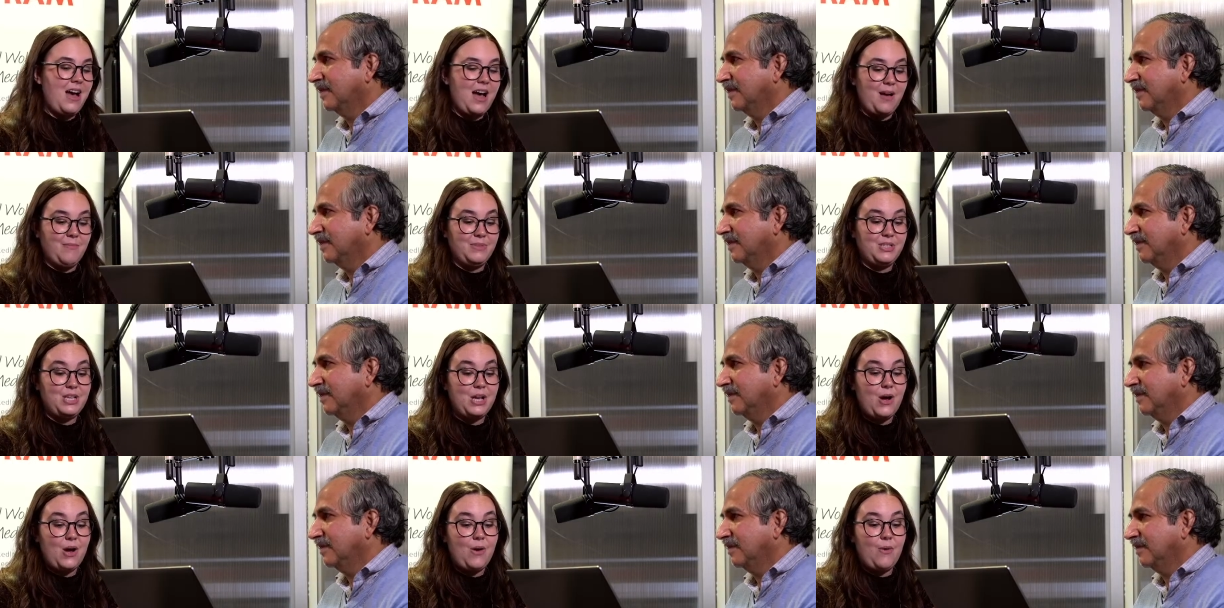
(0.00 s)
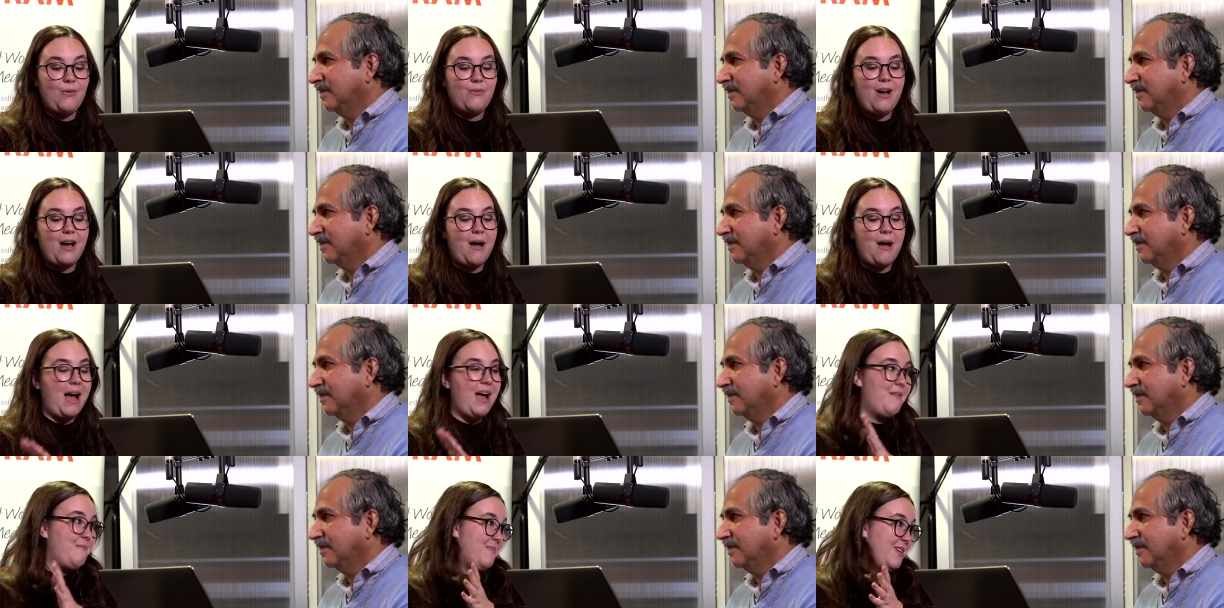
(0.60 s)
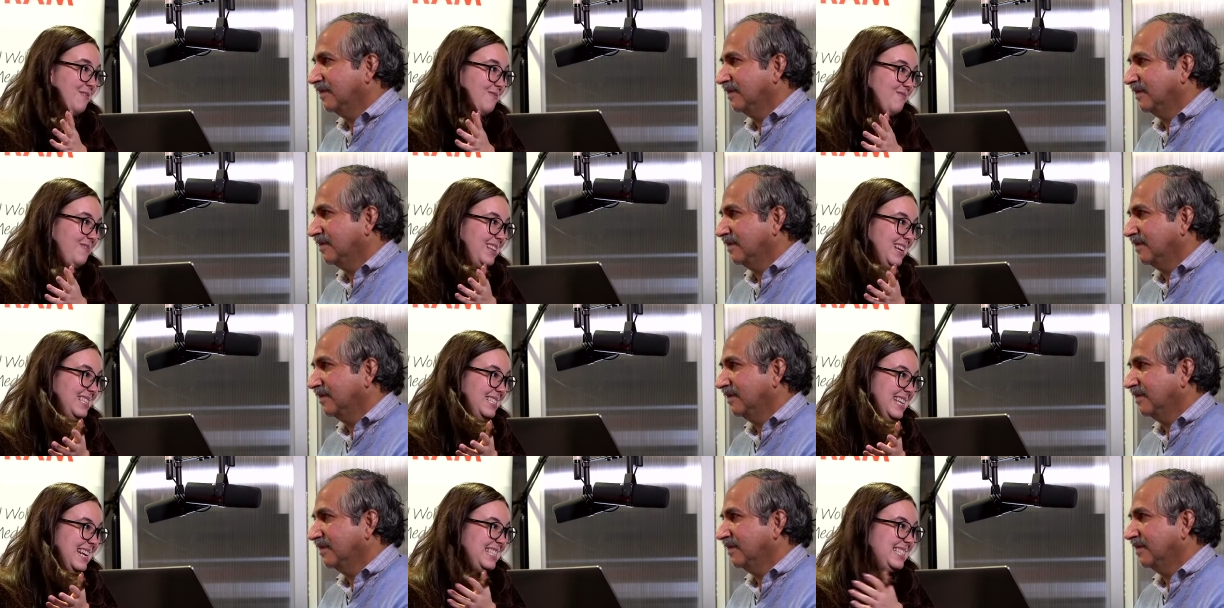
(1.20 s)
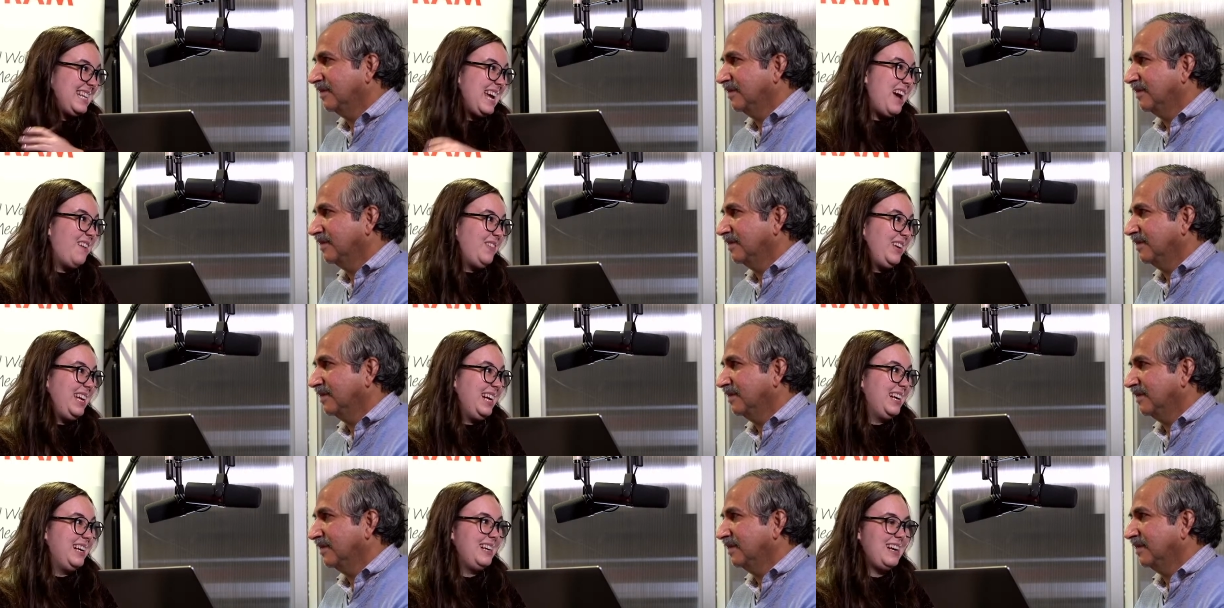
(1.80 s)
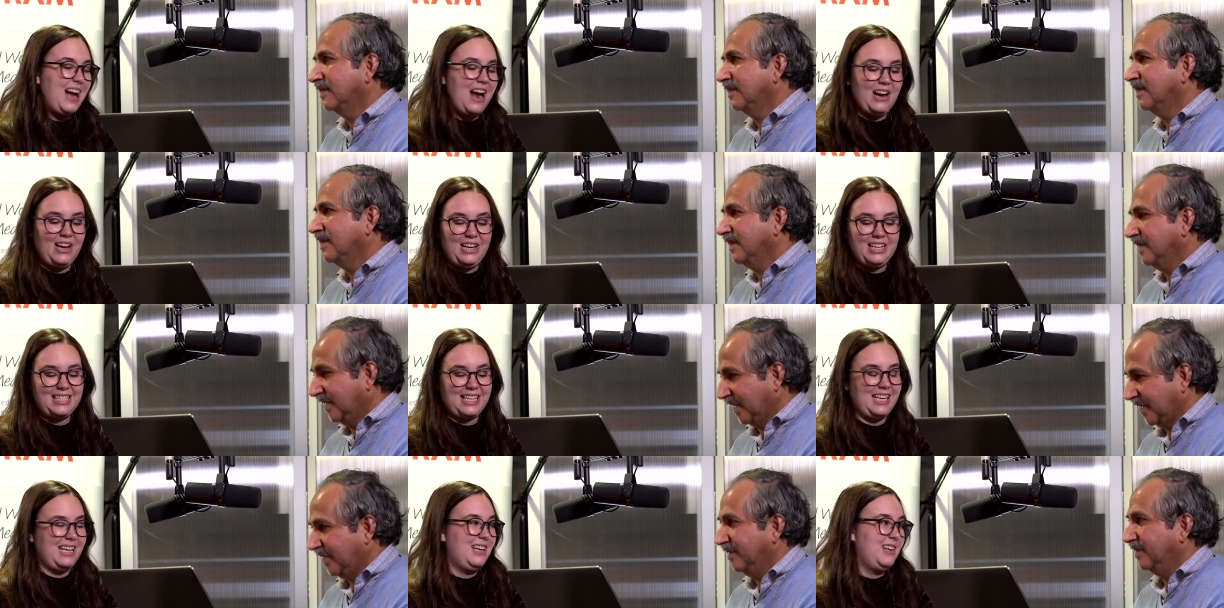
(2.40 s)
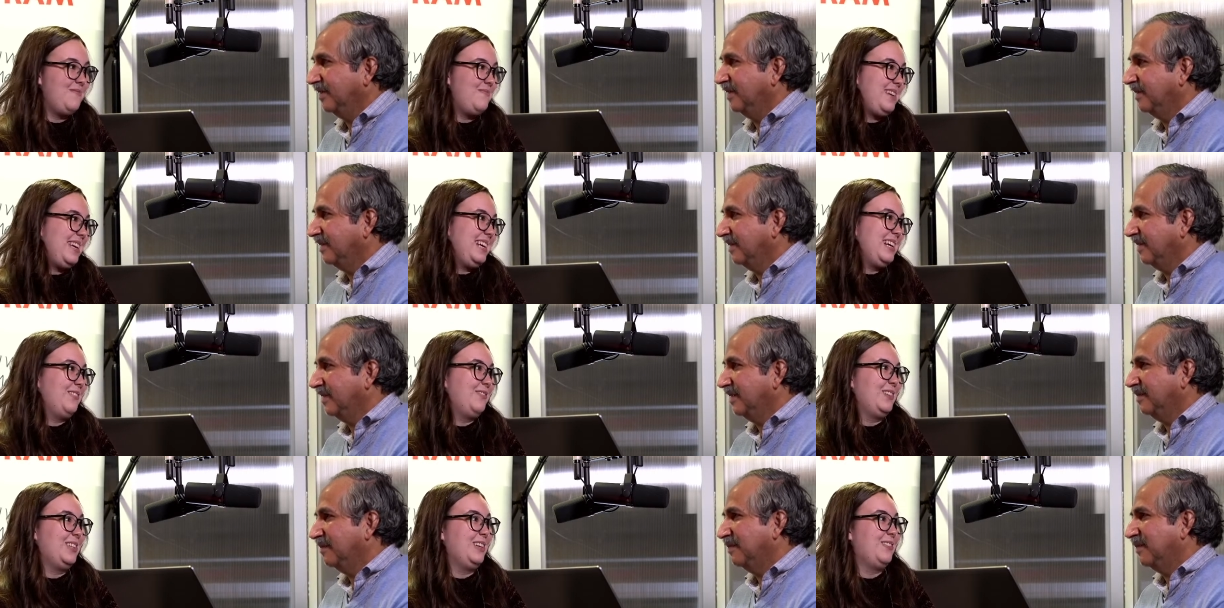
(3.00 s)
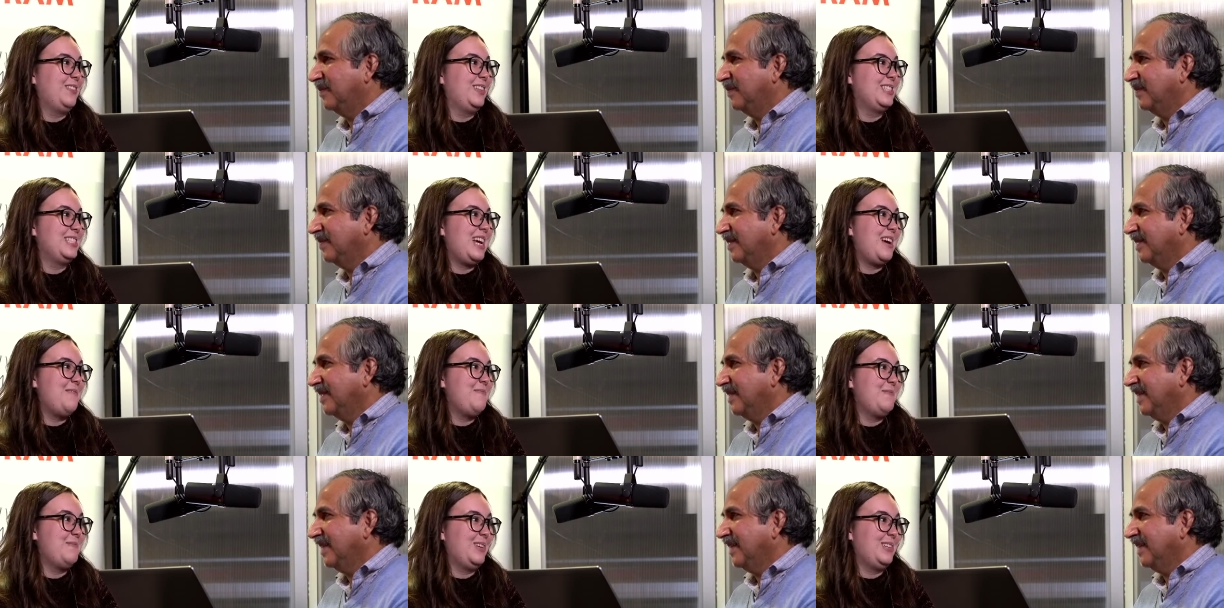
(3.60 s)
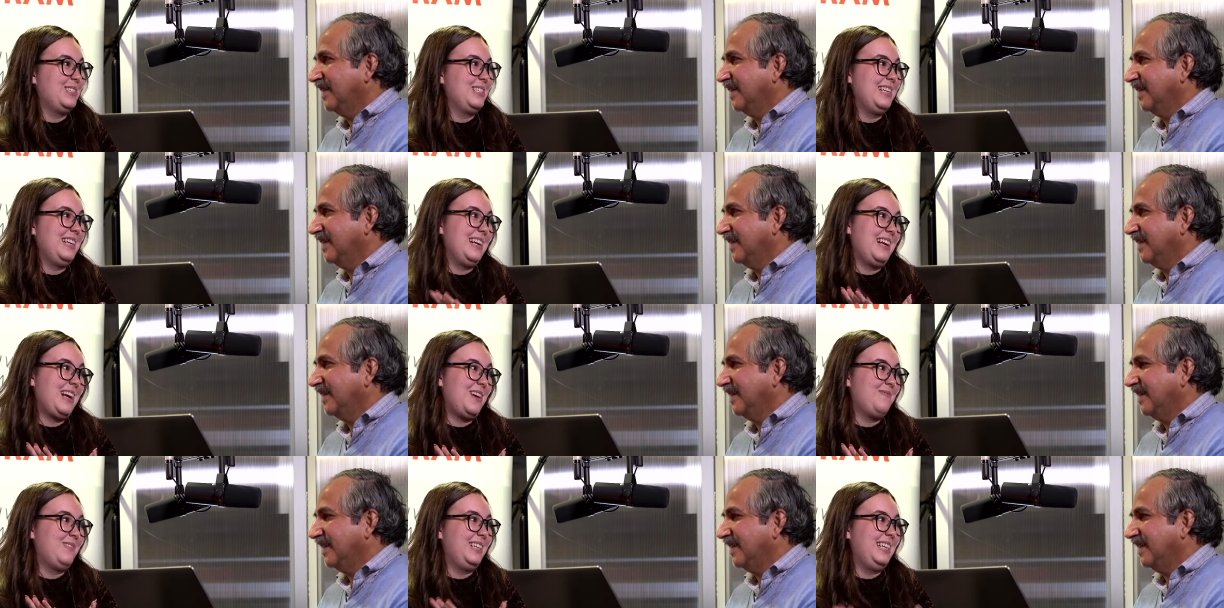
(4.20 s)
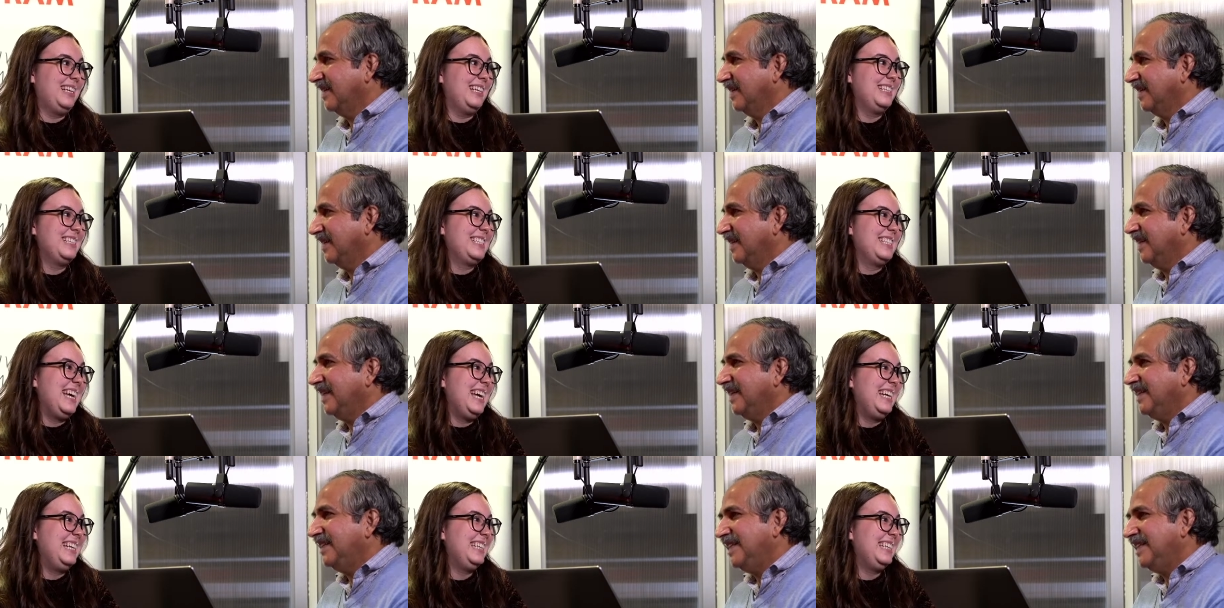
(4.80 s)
Speaker 1: Um, so I, my, it's nice to have you here. Are you excited to be here for the first time in person in a couple of years?